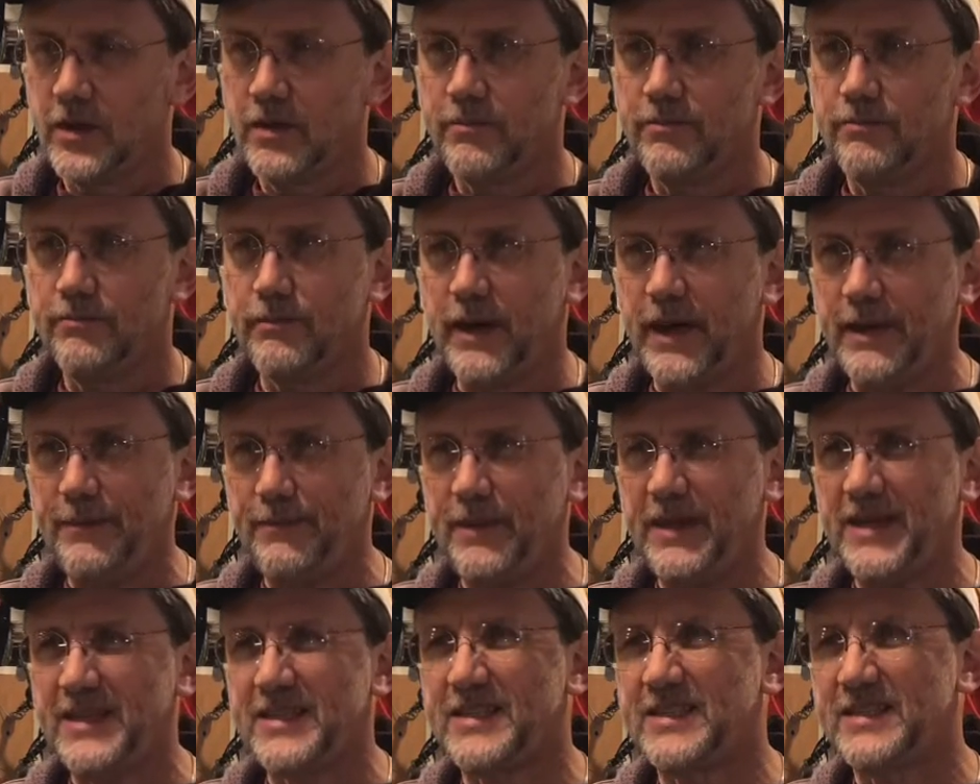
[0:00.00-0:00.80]
Might be
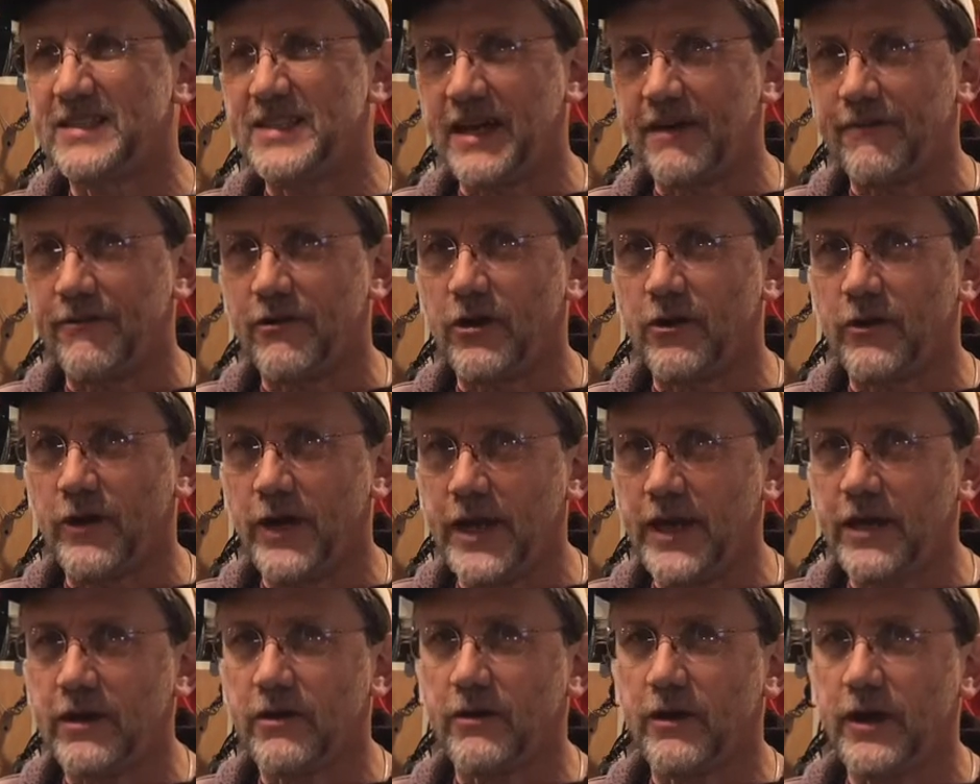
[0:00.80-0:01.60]
a 7 or
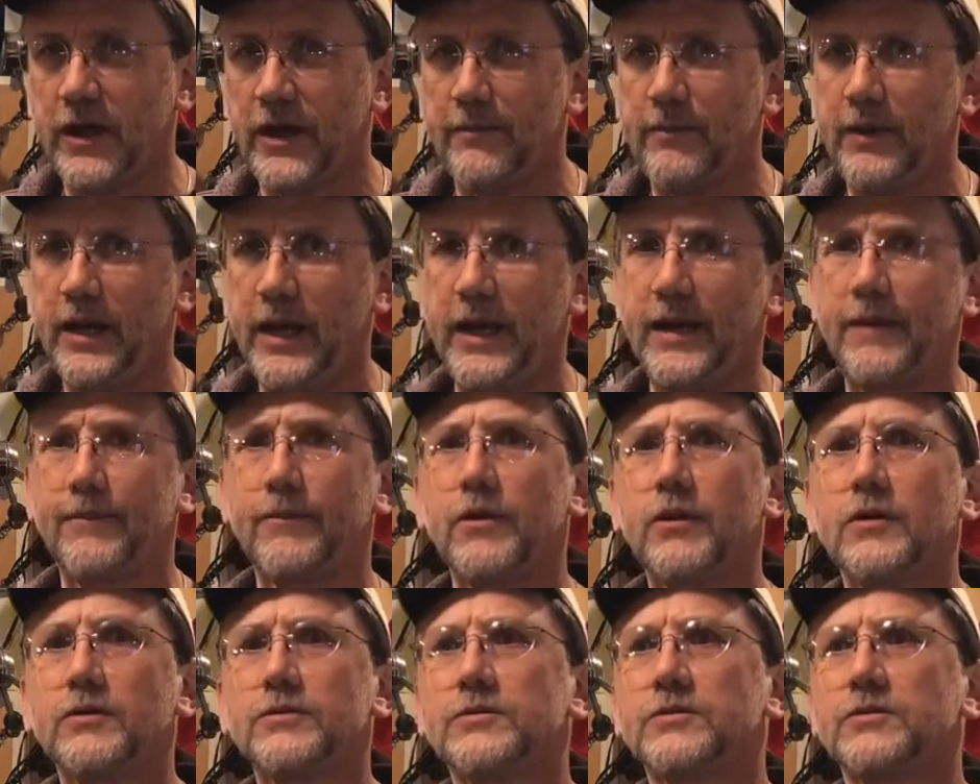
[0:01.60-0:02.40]
8 gram
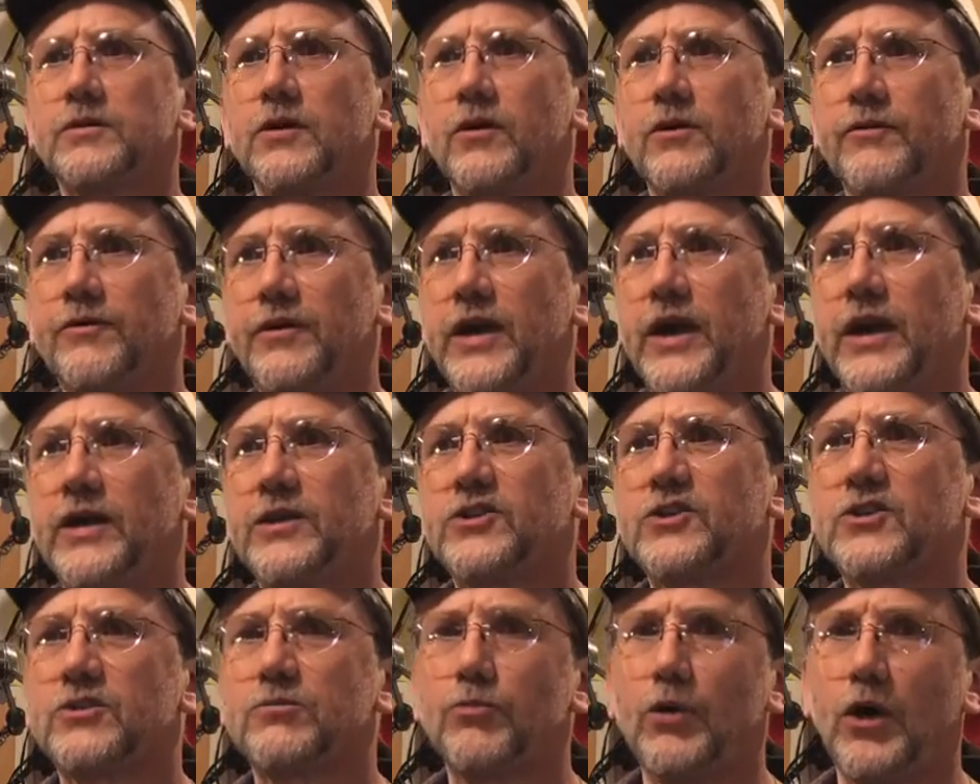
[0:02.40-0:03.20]
hammer, so if you got a
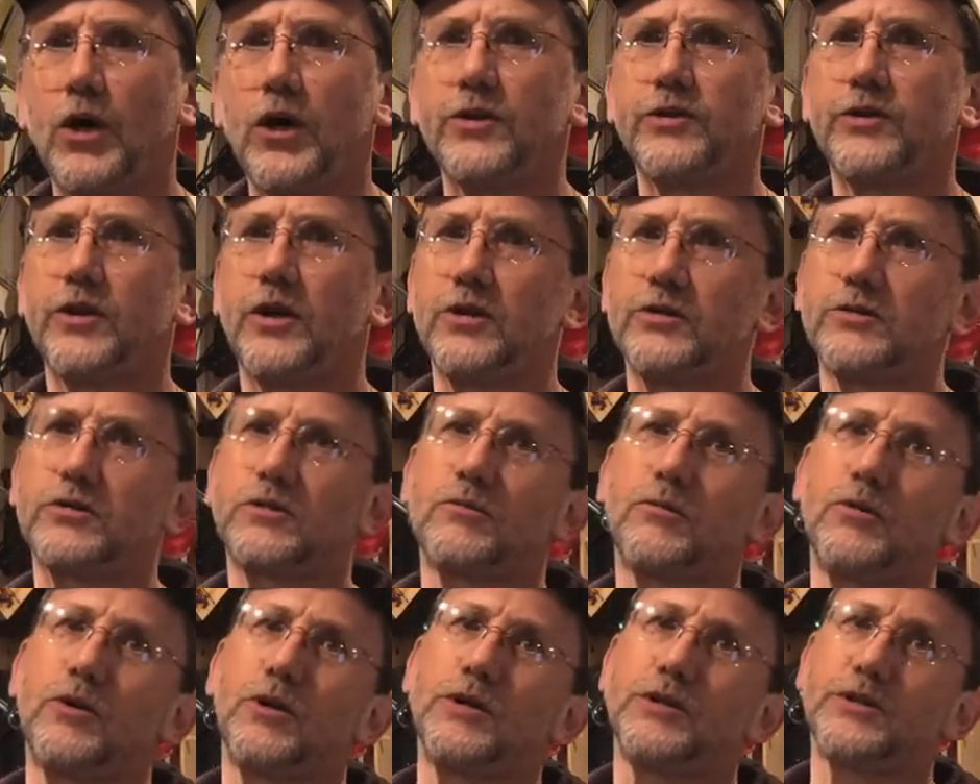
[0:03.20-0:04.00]
small
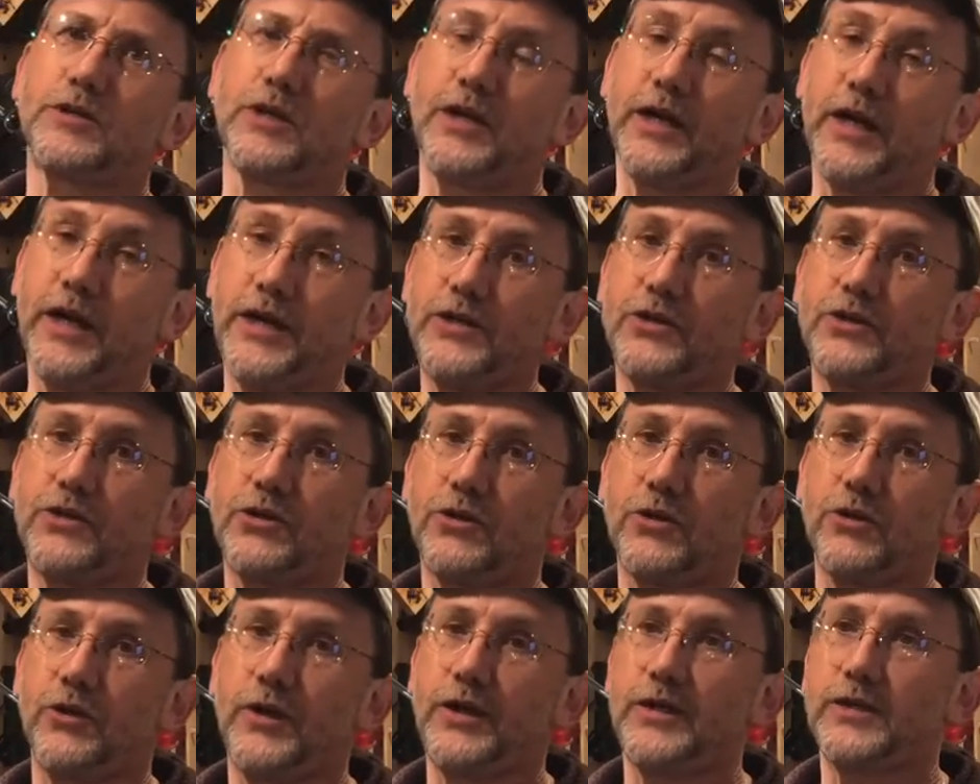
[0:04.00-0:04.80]
dulcimer, it's a nice
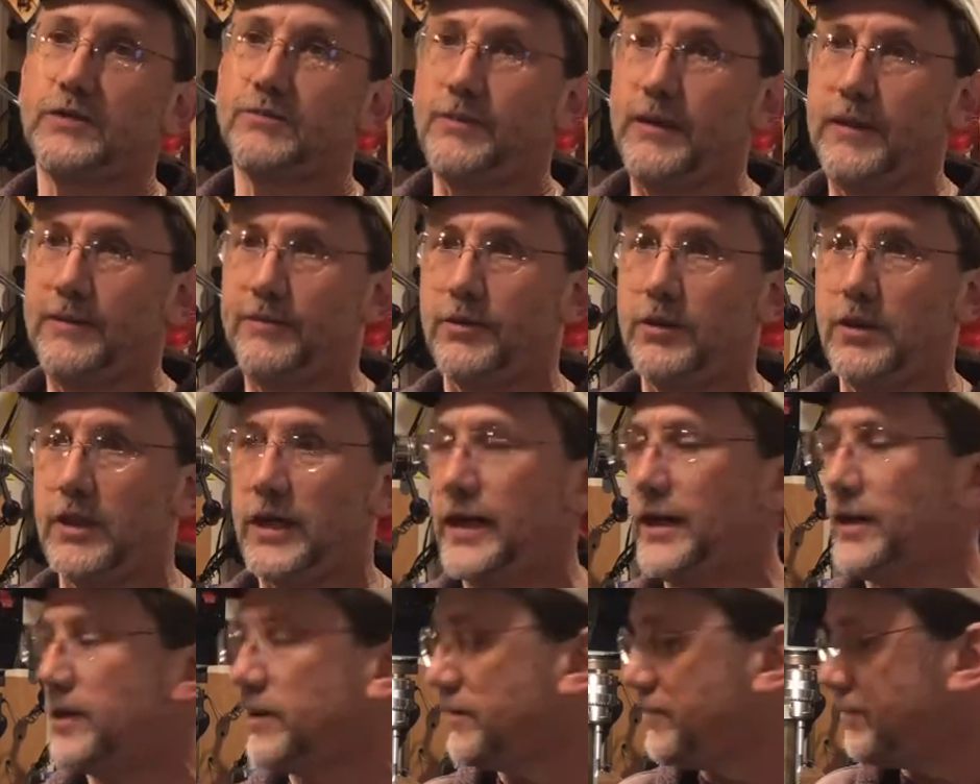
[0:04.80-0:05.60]
choice. People
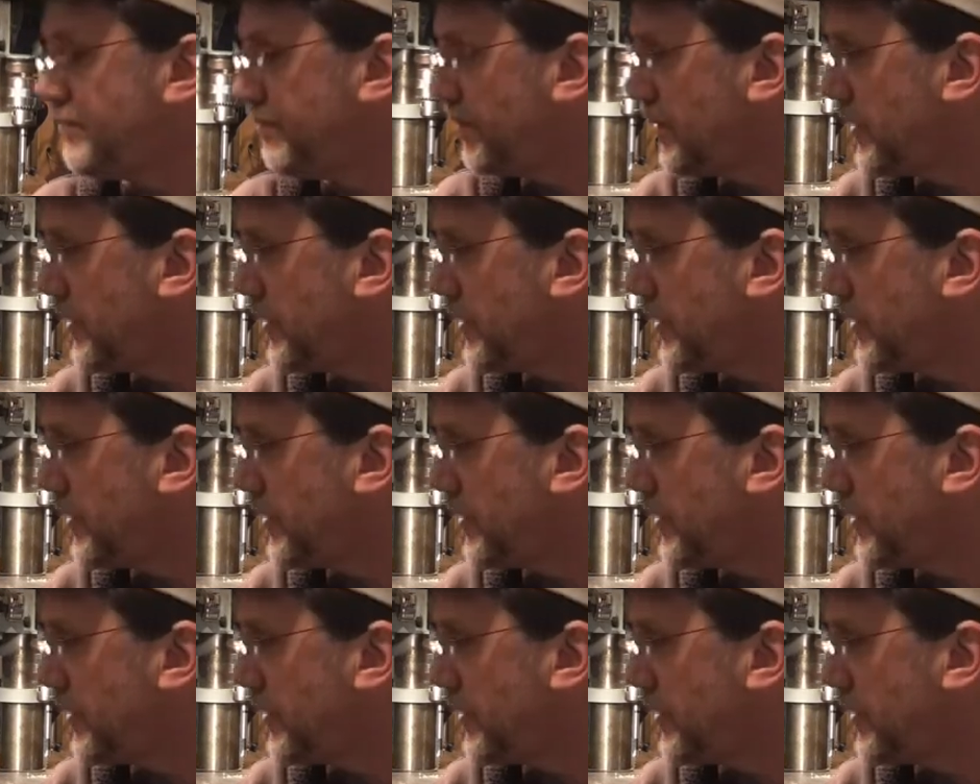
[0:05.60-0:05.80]
like them.